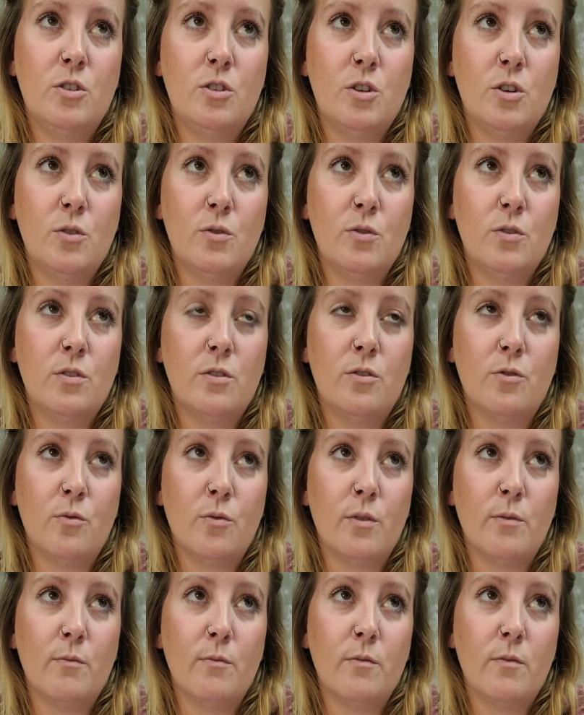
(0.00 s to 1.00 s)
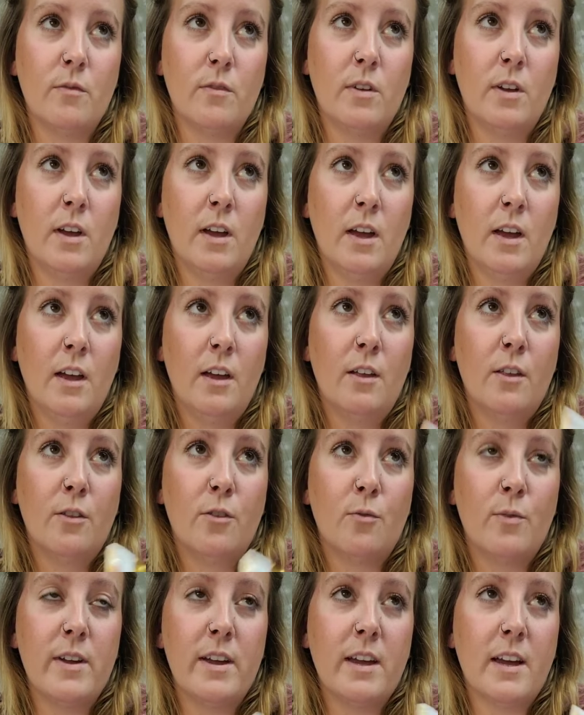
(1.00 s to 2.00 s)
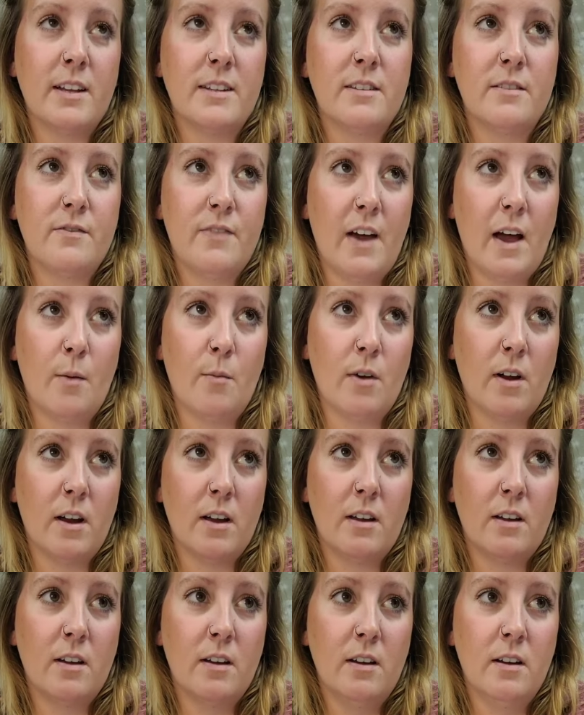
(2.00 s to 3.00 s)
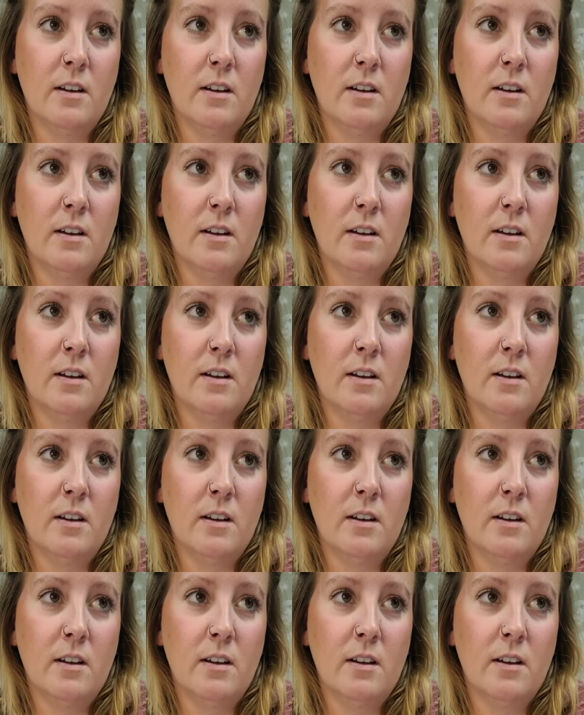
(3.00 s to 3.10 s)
3 cuts of fabric.